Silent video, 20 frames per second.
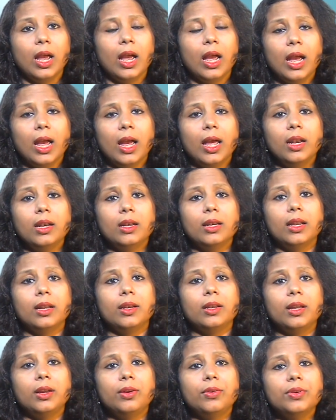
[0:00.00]
and the
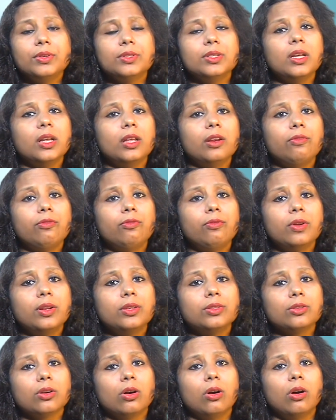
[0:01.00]
decreasing
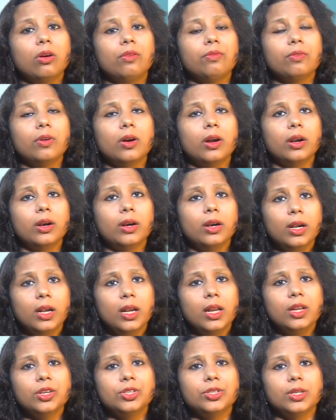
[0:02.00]
influence of
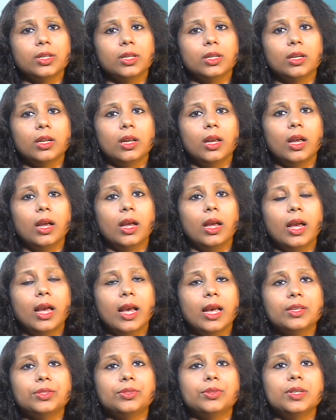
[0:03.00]
religion
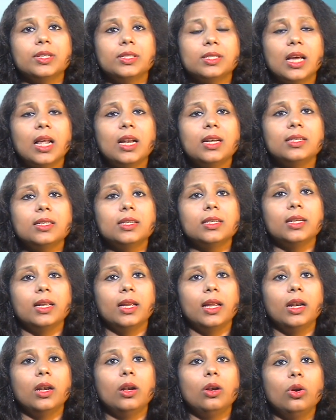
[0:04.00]
has resulted
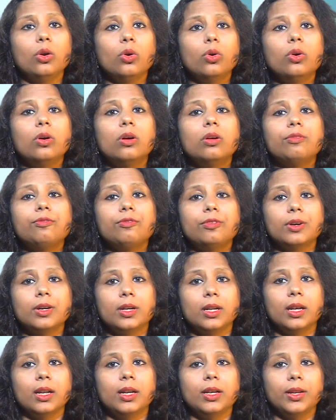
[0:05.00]
in lower
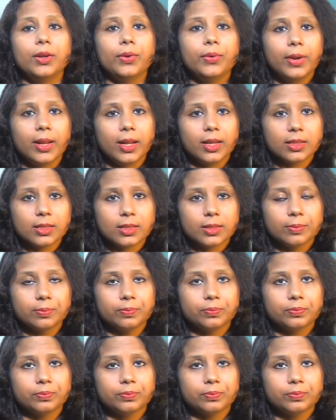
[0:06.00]
fertility rates.